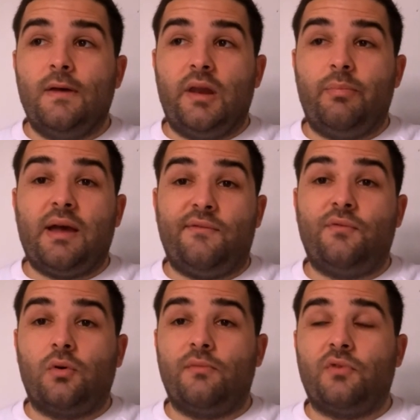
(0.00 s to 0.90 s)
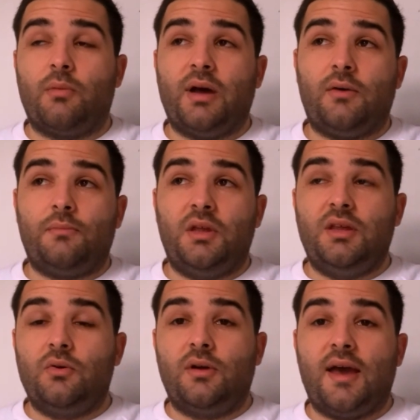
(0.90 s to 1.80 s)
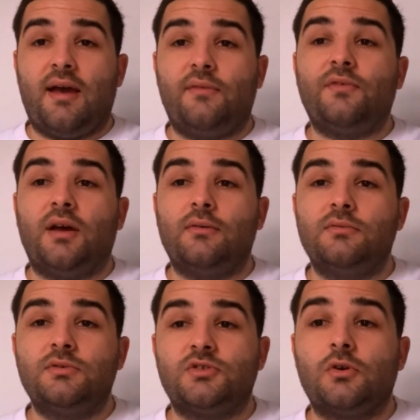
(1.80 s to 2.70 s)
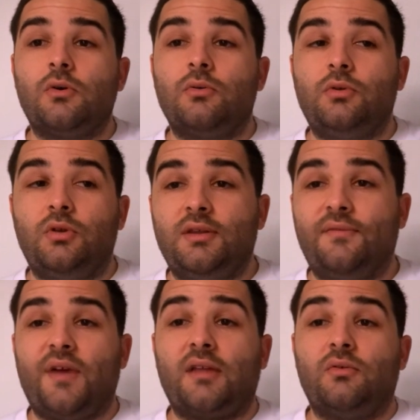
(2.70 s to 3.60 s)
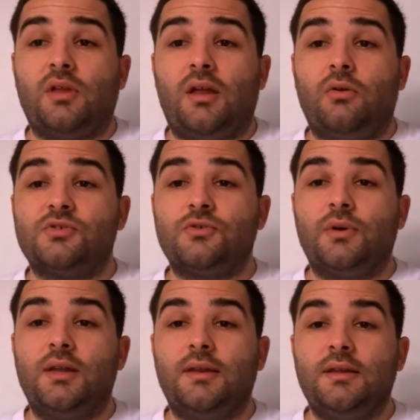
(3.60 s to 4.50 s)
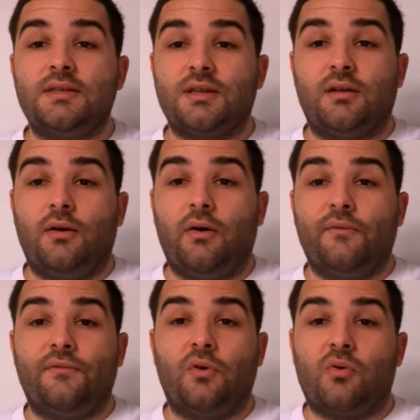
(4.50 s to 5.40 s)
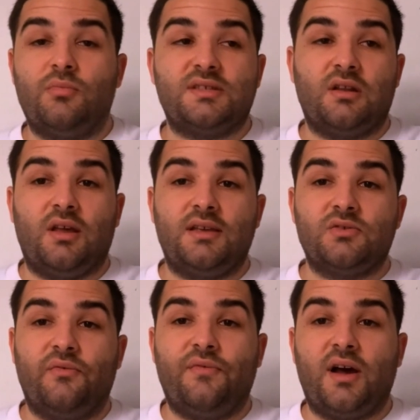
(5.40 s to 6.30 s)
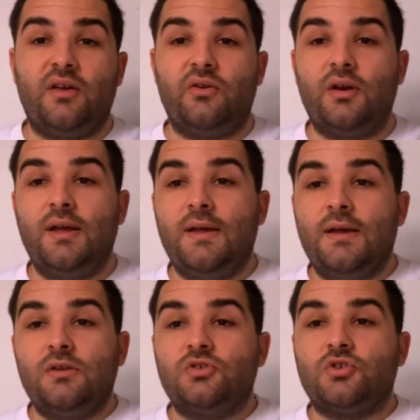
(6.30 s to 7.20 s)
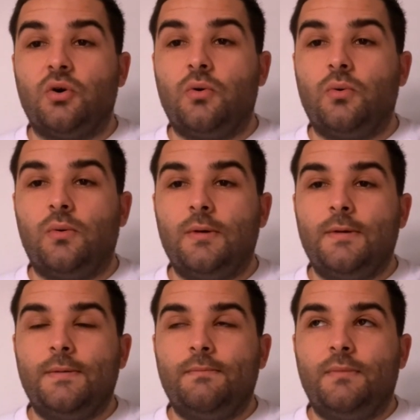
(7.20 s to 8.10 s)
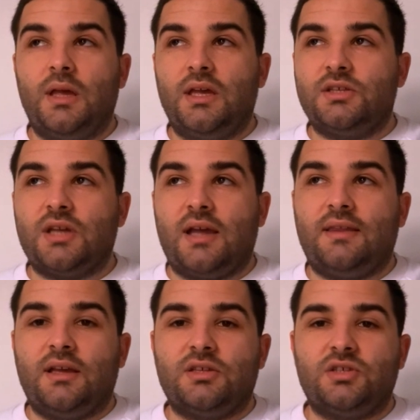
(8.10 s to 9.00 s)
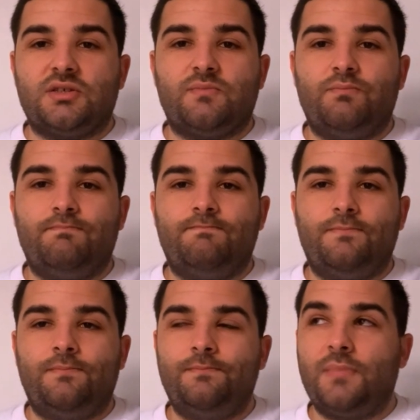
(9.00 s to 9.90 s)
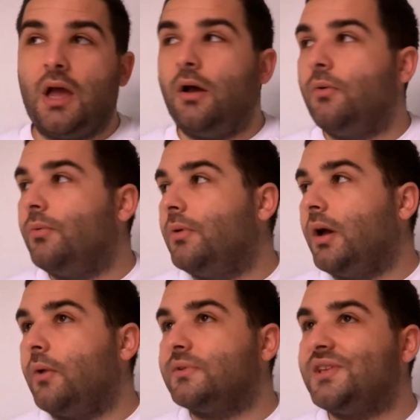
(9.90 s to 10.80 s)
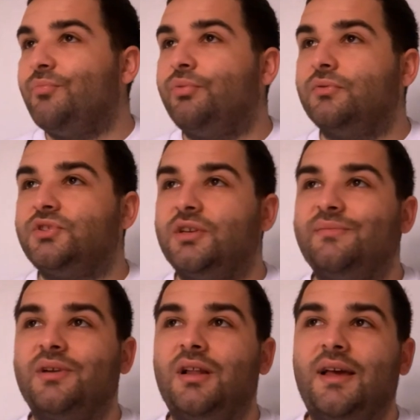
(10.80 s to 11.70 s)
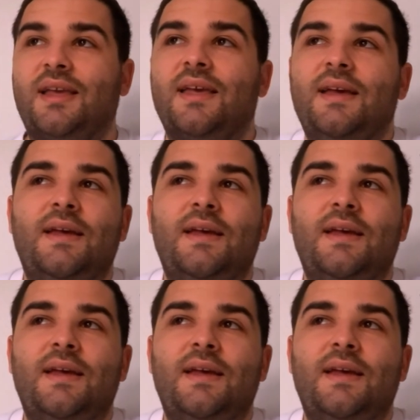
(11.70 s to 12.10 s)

a bad form for about a year and a half now. So you need to factor that also in. He's not on form. It's not like he's on fire. So I think it's just, I don't want to say bullshit, but like,